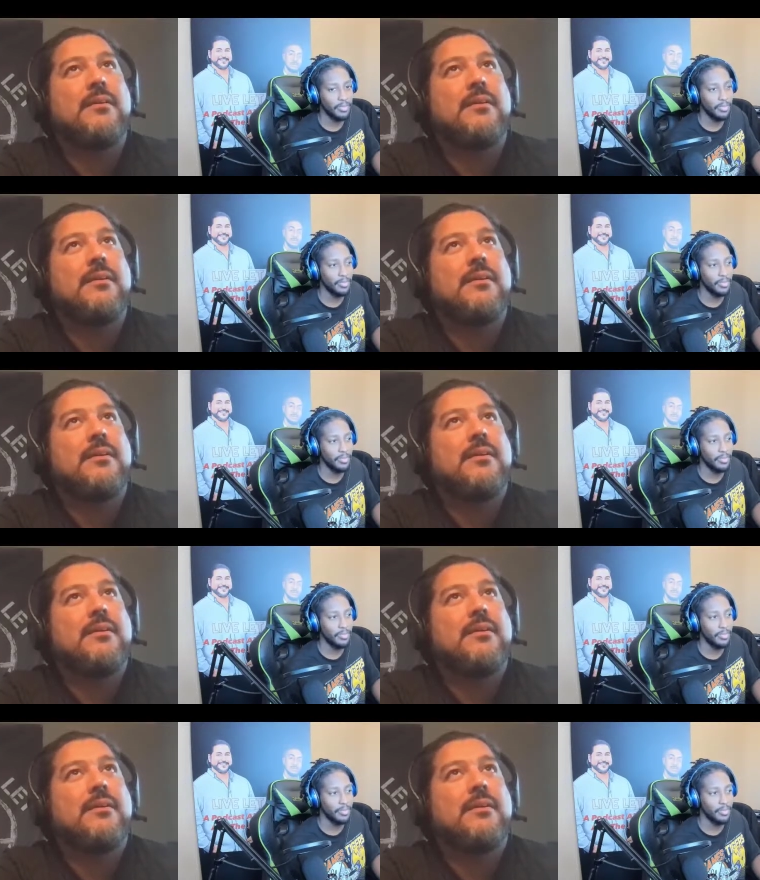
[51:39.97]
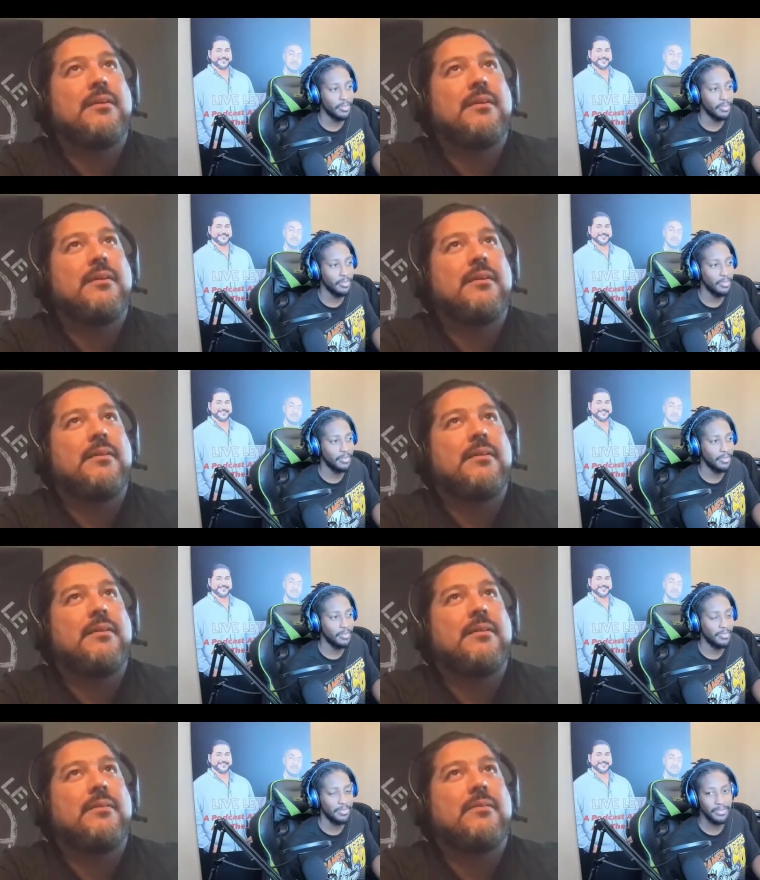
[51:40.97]

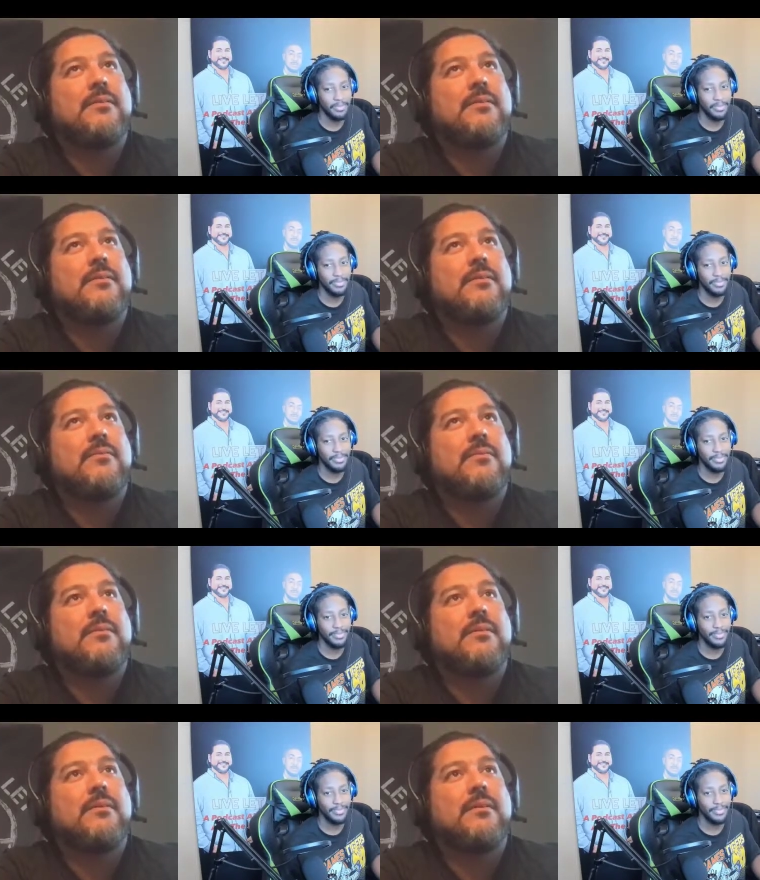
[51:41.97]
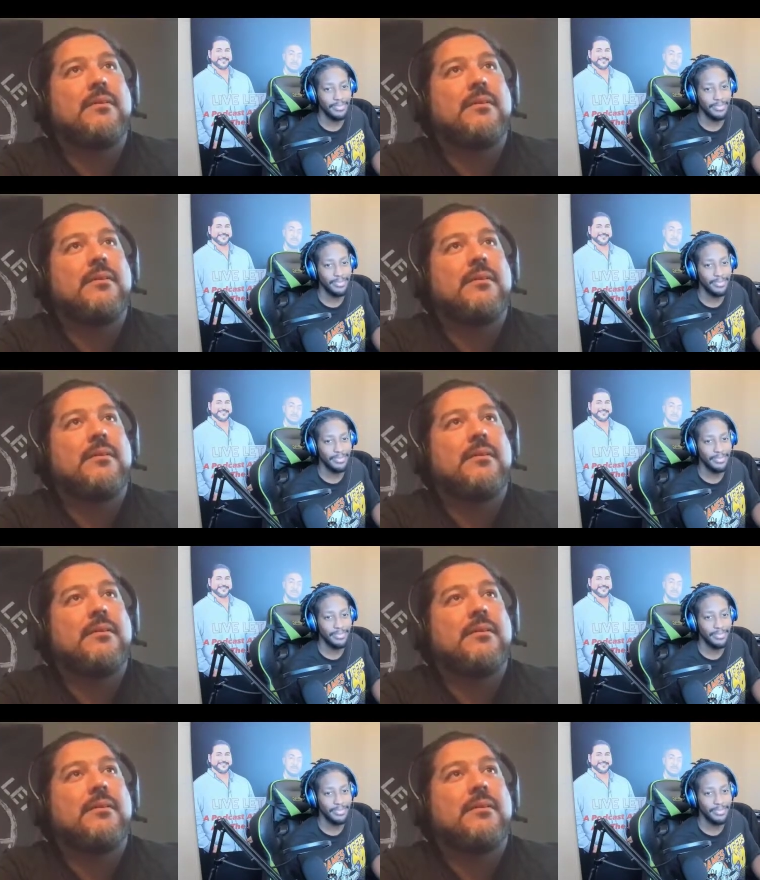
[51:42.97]

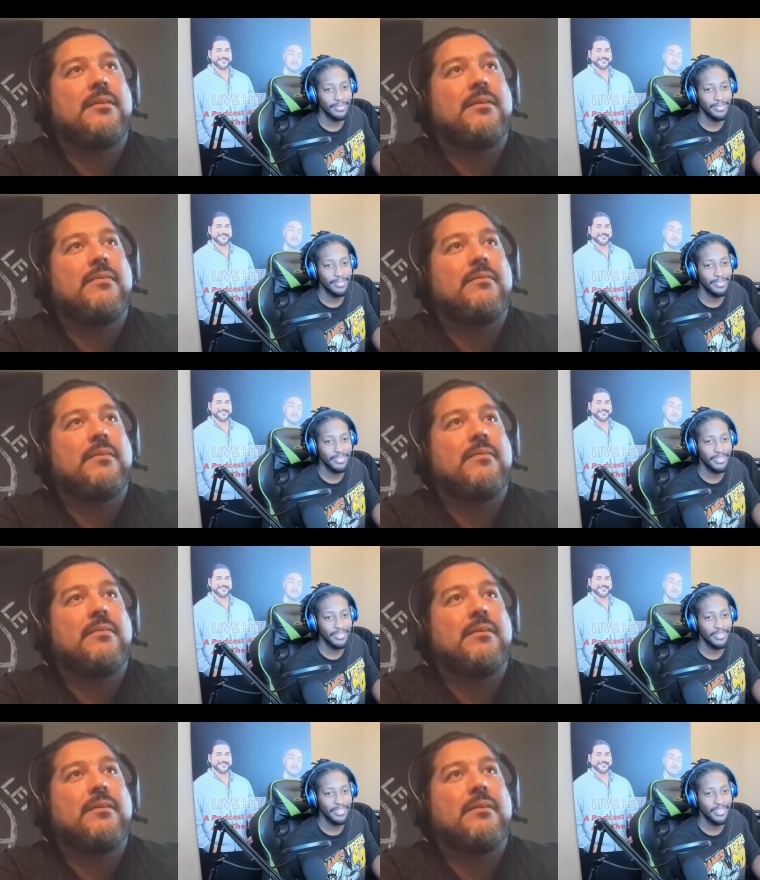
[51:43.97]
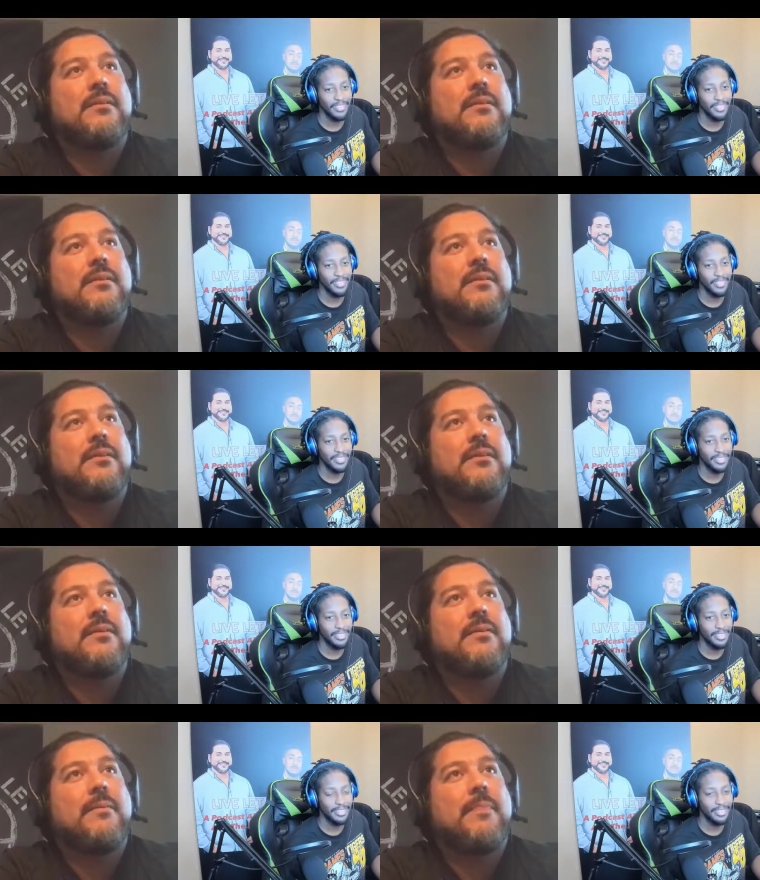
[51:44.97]

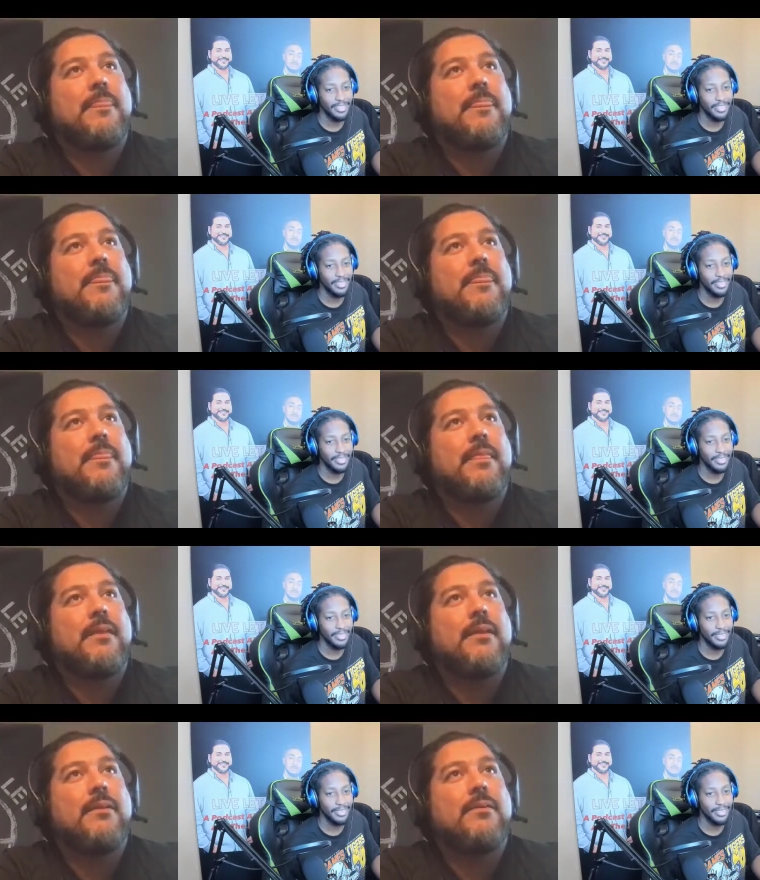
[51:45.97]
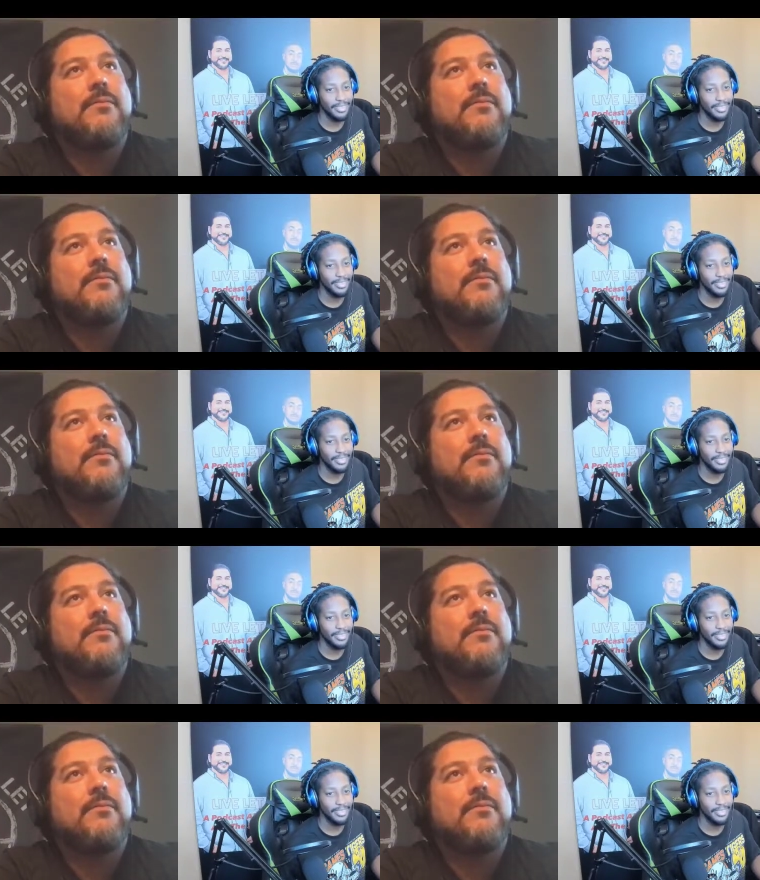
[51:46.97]
(silence)